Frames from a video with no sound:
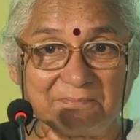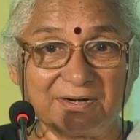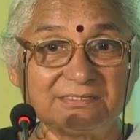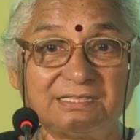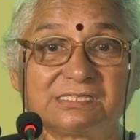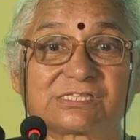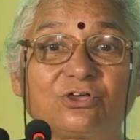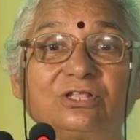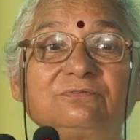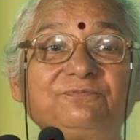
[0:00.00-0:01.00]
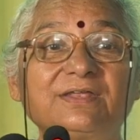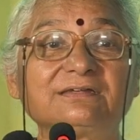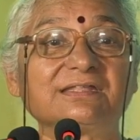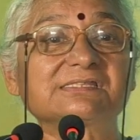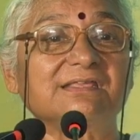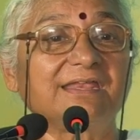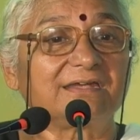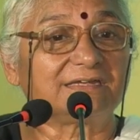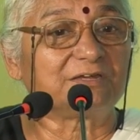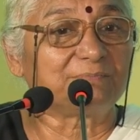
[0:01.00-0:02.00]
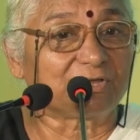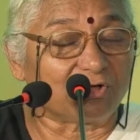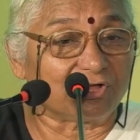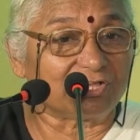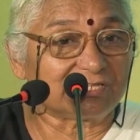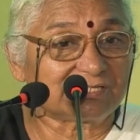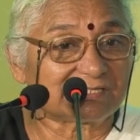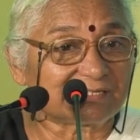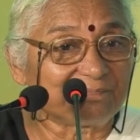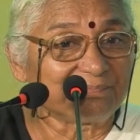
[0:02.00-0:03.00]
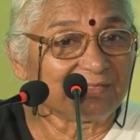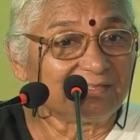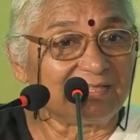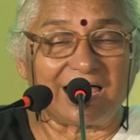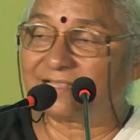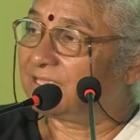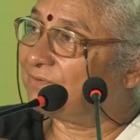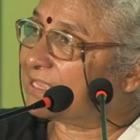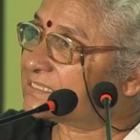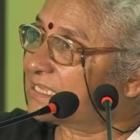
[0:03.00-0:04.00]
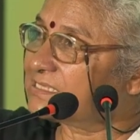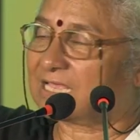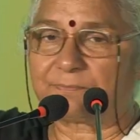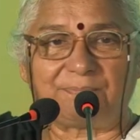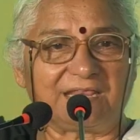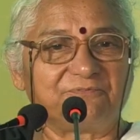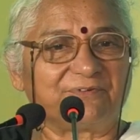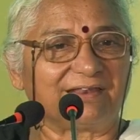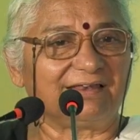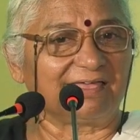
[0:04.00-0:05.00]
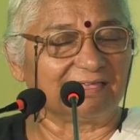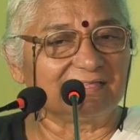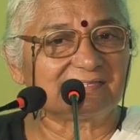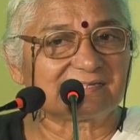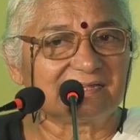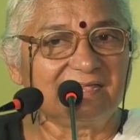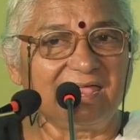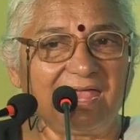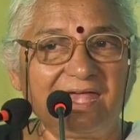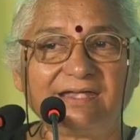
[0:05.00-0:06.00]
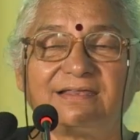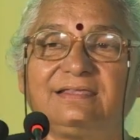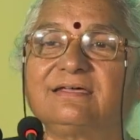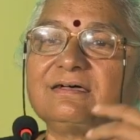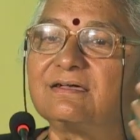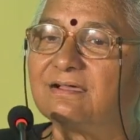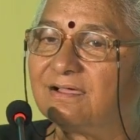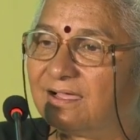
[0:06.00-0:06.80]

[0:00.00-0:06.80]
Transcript: But this conflict is created because the Adivasis are peripheralized and the